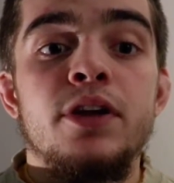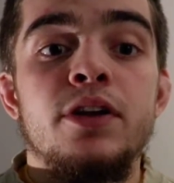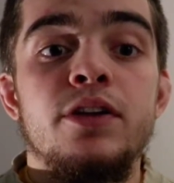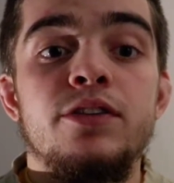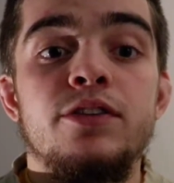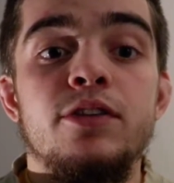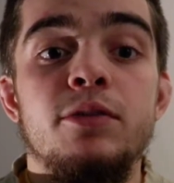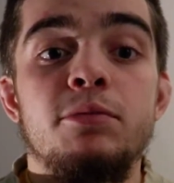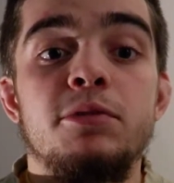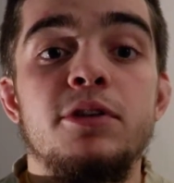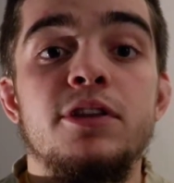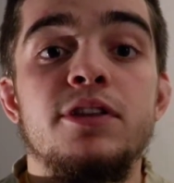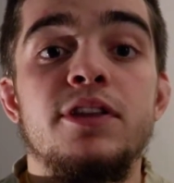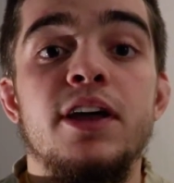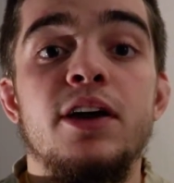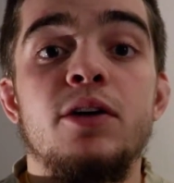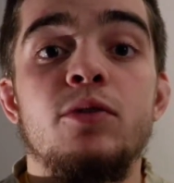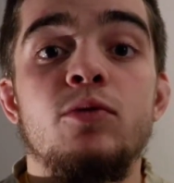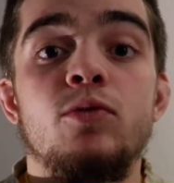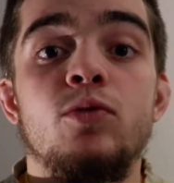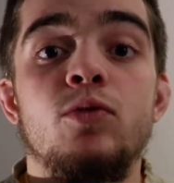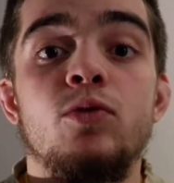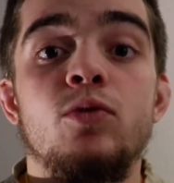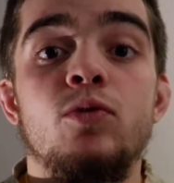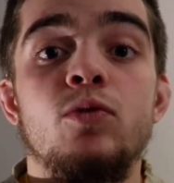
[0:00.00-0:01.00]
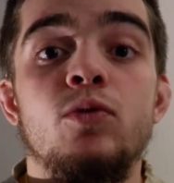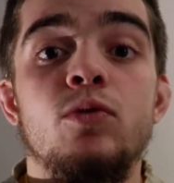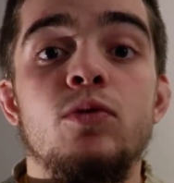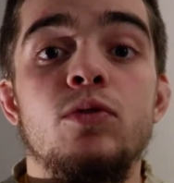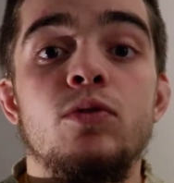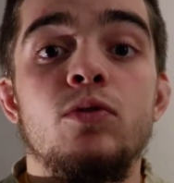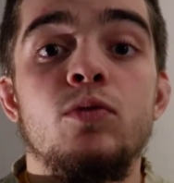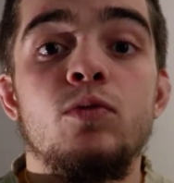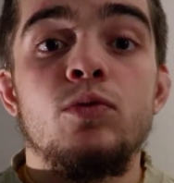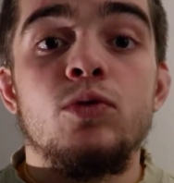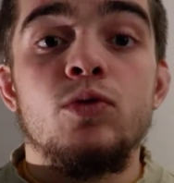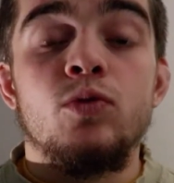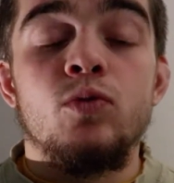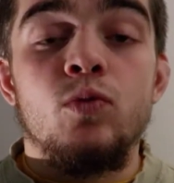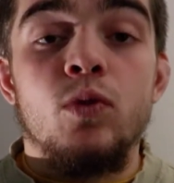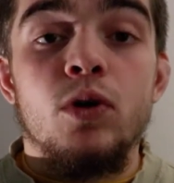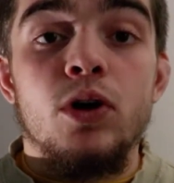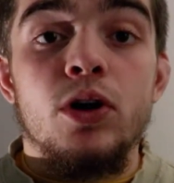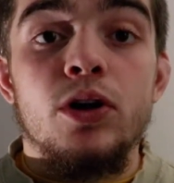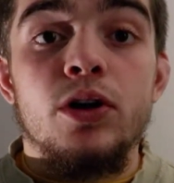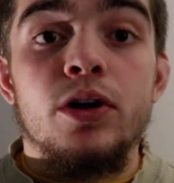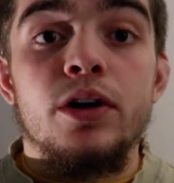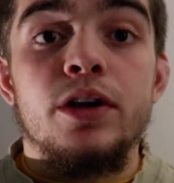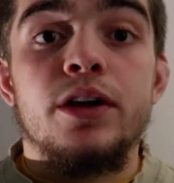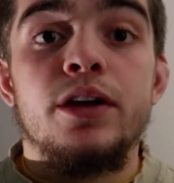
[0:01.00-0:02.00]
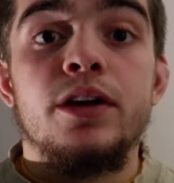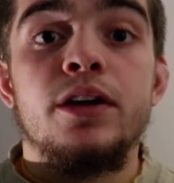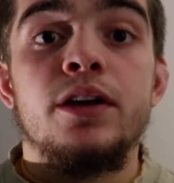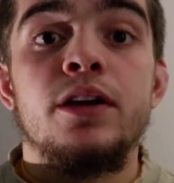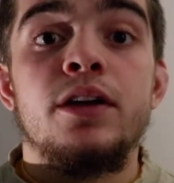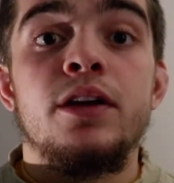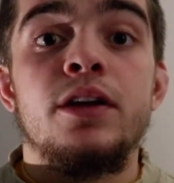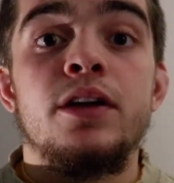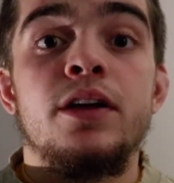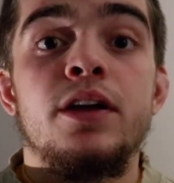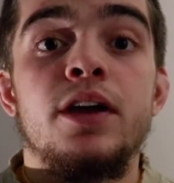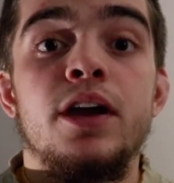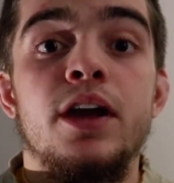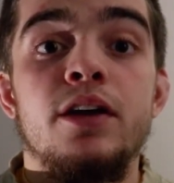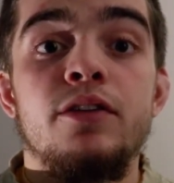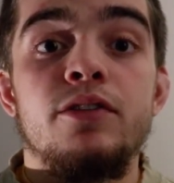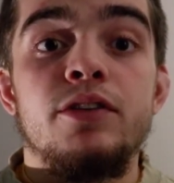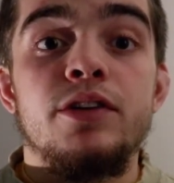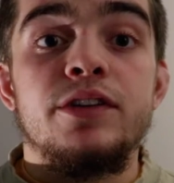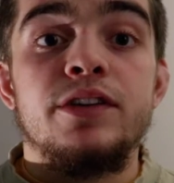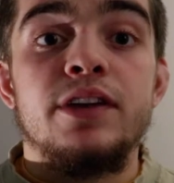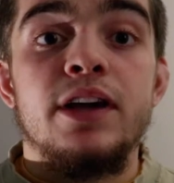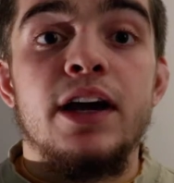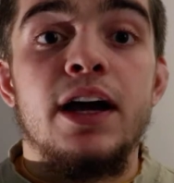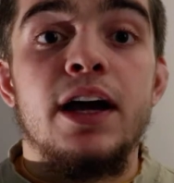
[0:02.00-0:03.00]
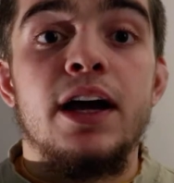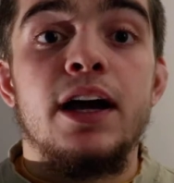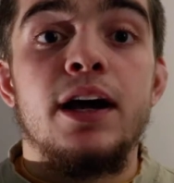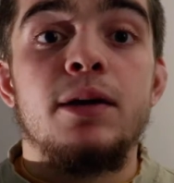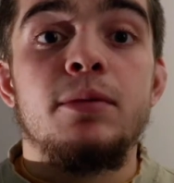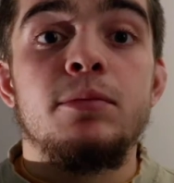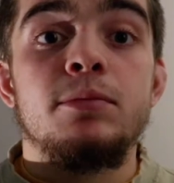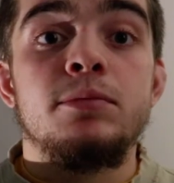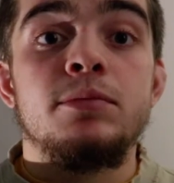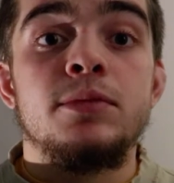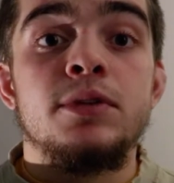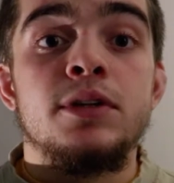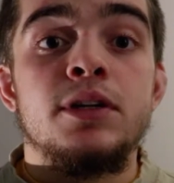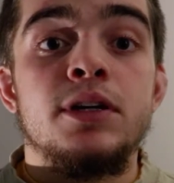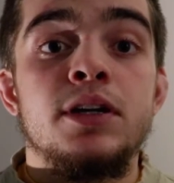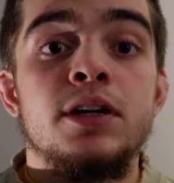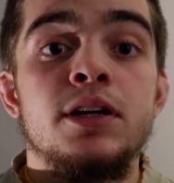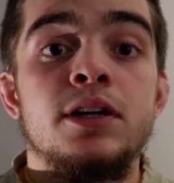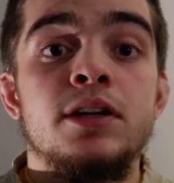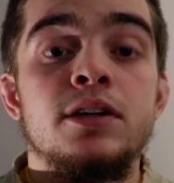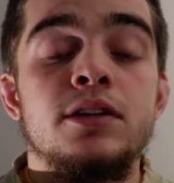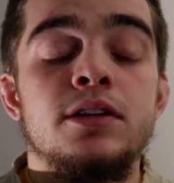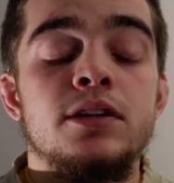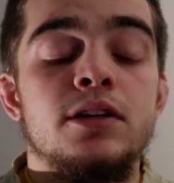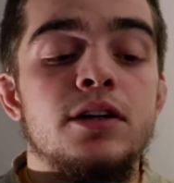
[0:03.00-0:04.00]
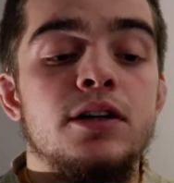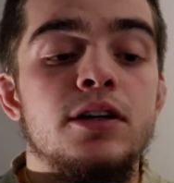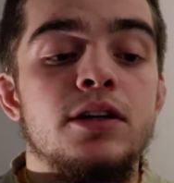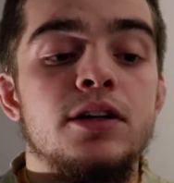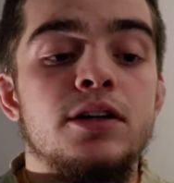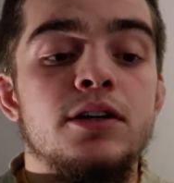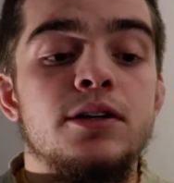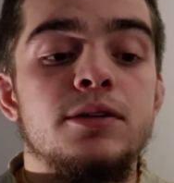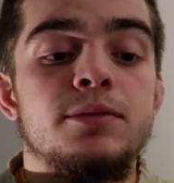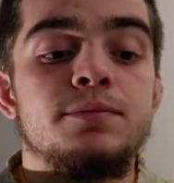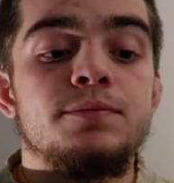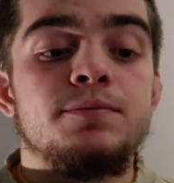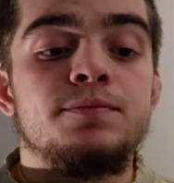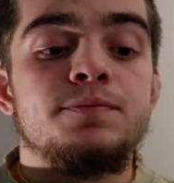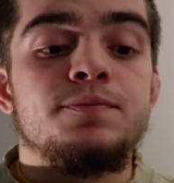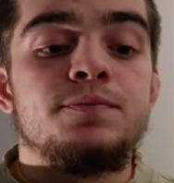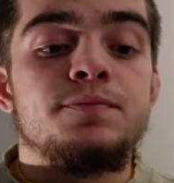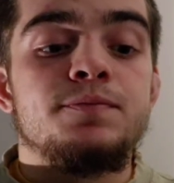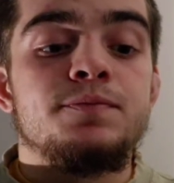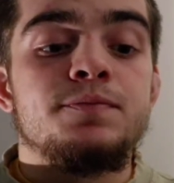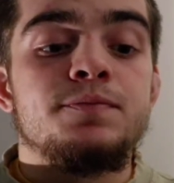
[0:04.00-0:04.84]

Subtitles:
something that will work every time, and